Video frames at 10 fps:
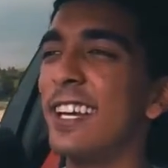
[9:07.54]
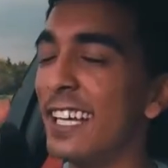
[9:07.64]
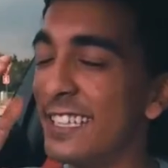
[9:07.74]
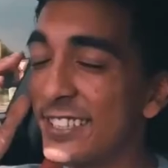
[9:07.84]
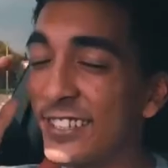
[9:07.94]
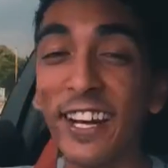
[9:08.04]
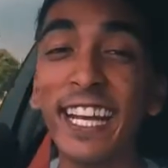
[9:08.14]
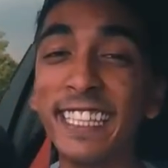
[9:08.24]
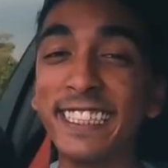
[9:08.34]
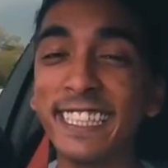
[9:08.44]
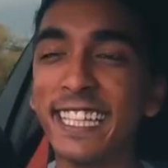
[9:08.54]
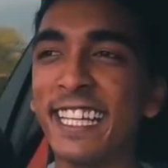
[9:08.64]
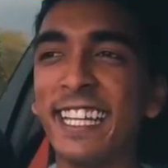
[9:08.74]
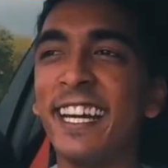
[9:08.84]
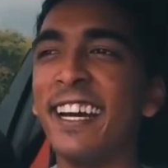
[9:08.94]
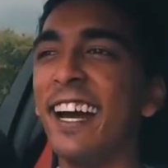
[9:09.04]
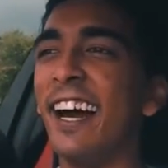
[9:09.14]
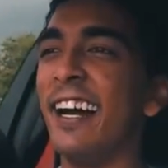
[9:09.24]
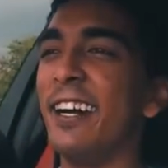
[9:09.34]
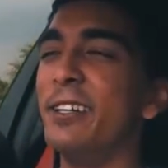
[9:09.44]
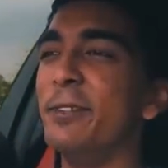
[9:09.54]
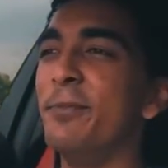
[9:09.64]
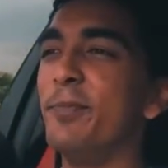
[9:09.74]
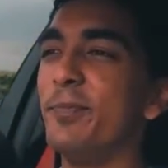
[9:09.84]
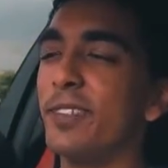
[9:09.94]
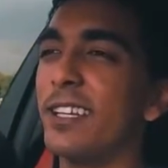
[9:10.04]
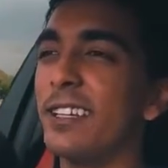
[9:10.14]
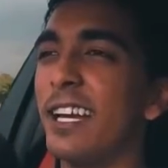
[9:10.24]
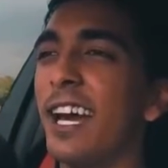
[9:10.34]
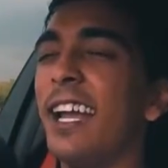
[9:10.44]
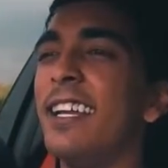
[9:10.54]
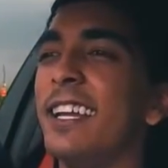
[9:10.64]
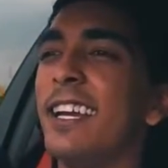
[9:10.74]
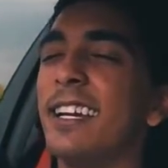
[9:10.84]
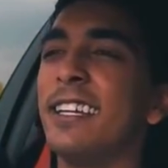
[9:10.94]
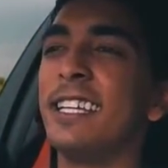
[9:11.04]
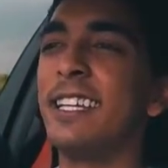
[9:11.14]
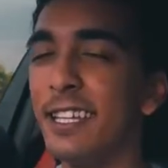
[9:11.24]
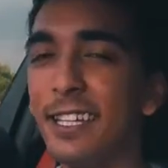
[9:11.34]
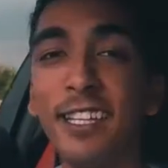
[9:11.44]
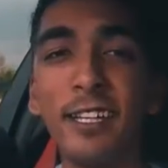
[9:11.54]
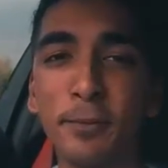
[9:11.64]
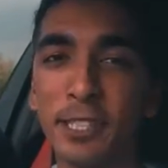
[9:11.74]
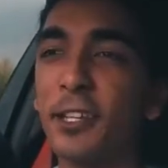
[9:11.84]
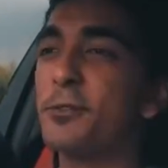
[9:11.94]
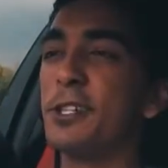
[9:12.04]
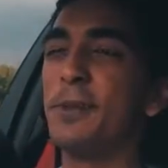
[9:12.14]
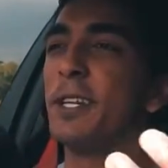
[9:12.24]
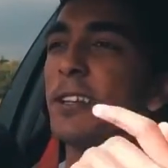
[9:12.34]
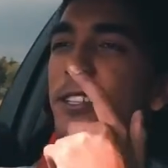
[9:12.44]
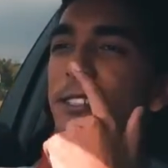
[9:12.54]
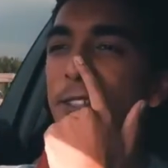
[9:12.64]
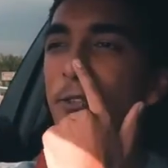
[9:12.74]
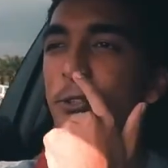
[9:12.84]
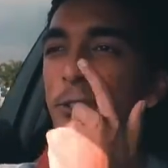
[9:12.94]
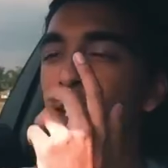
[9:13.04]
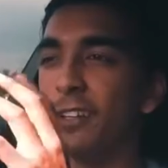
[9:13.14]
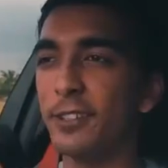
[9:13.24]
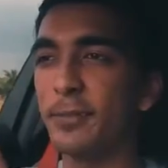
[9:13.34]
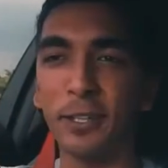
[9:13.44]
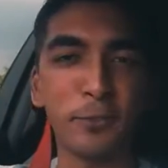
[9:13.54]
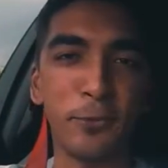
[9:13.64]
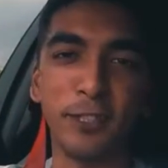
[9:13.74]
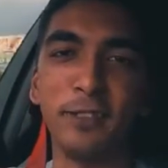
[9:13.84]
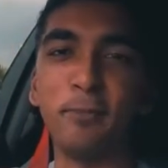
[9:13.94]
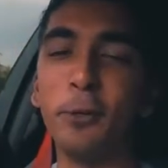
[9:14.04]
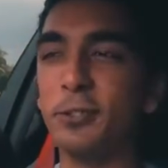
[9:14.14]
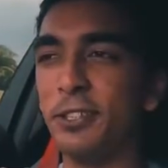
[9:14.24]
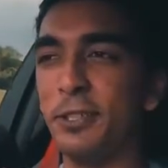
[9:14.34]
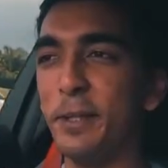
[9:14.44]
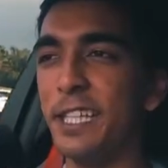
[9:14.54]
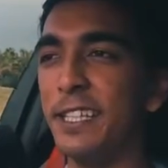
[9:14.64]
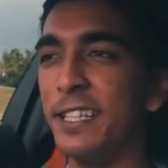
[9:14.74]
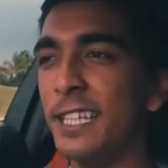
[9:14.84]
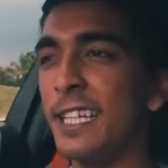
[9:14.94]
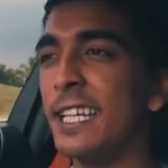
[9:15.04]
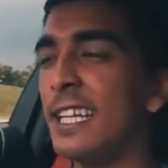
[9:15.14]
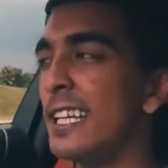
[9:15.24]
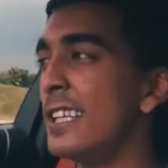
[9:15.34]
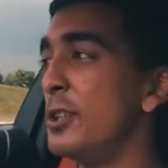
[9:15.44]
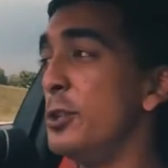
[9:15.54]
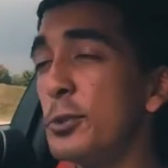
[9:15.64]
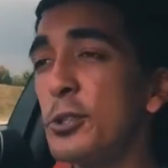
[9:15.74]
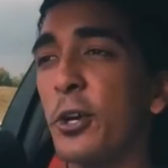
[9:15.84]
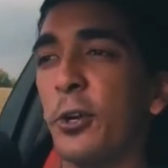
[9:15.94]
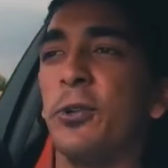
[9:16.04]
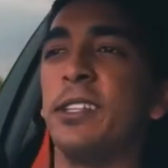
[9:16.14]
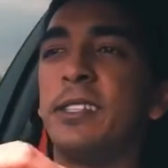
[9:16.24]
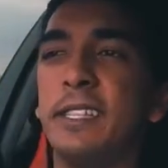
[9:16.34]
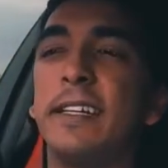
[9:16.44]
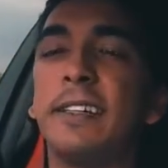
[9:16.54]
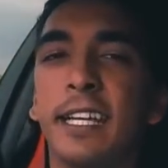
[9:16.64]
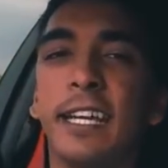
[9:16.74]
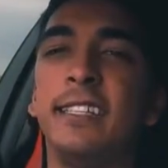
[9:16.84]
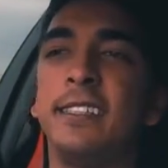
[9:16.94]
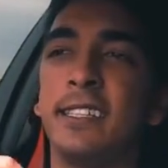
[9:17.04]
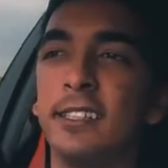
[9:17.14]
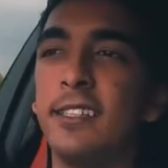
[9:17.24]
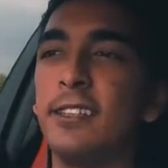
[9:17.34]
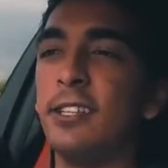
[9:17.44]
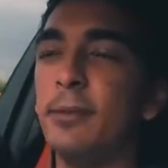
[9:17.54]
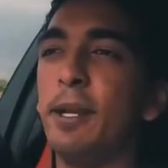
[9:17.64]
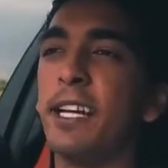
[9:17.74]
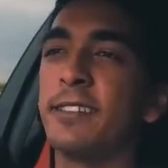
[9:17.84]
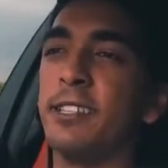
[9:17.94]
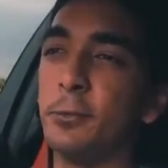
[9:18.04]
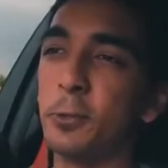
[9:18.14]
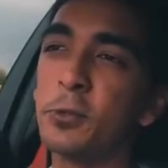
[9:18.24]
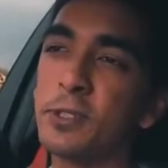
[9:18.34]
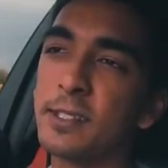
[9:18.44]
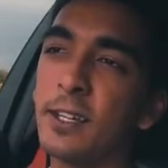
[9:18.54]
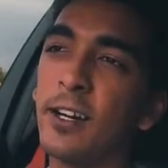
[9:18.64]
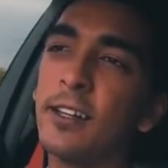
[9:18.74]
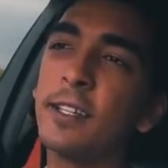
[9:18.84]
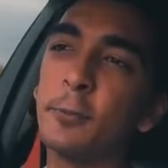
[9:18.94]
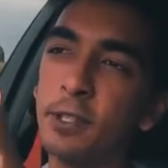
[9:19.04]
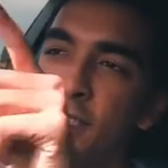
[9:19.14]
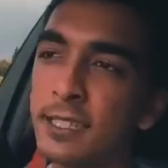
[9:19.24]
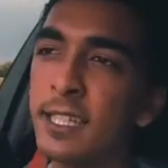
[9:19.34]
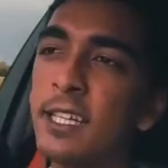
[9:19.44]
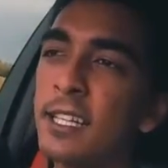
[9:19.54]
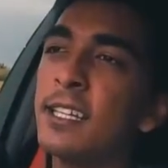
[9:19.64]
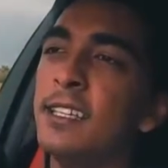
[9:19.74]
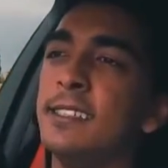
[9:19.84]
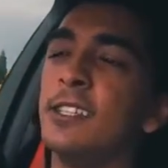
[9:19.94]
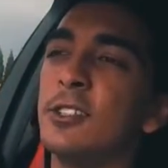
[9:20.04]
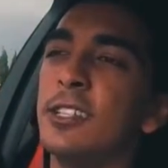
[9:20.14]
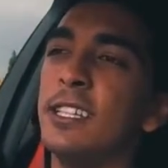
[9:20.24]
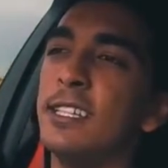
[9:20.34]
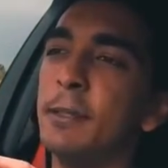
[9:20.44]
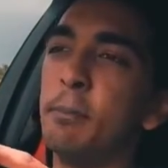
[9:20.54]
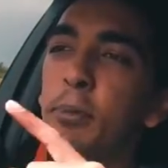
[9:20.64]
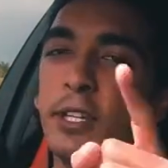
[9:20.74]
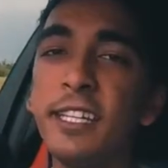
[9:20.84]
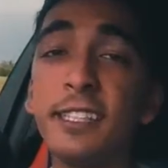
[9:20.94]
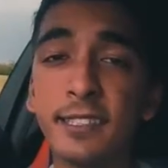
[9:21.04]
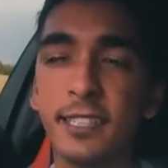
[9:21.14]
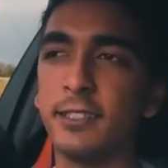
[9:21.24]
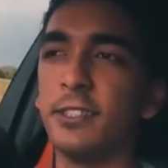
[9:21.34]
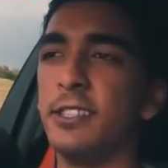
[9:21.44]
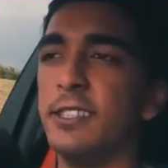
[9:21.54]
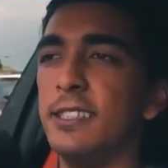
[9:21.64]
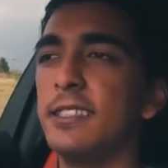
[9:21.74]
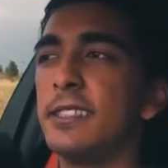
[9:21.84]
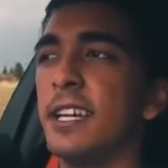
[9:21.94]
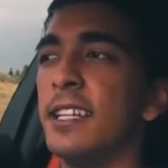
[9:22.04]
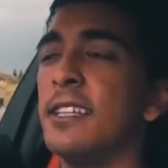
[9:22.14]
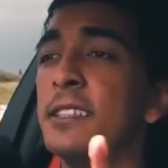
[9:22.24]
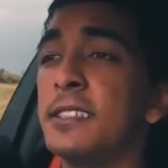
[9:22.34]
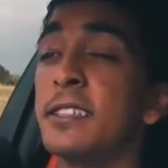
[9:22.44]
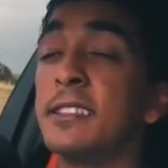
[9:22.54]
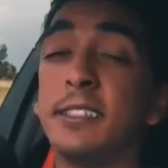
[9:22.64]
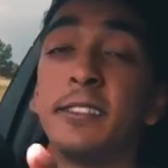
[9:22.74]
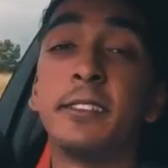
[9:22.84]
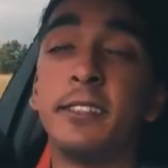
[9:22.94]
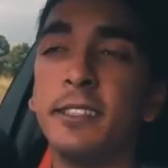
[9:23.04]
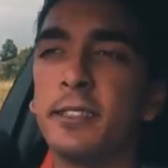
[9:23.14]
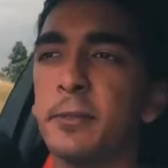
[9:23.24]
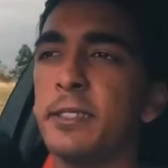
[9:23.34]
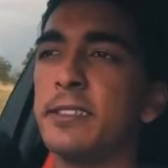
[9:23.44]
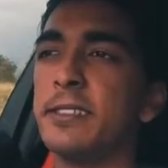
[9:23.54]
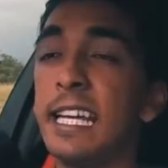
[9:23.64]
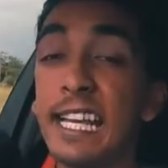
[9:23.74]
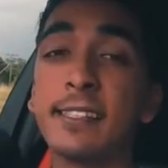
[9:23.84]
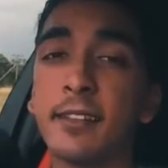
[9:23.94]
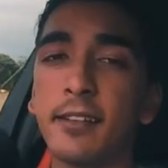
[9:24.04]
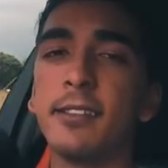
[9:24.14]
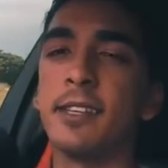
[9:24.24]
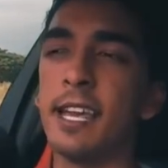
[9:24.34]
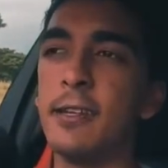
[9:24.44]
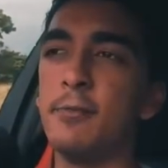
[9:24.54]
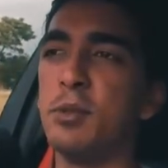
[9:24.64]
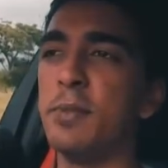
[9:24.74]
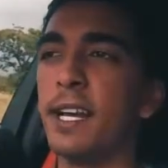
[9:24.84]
it's crazy. And he himself, Jeremy Clarkson, who I respect for his motoring opinion, used to own a CLK 63 Black Series, which was the car that was essentially the predecessor to this, and then the successor to this was the SLS AMG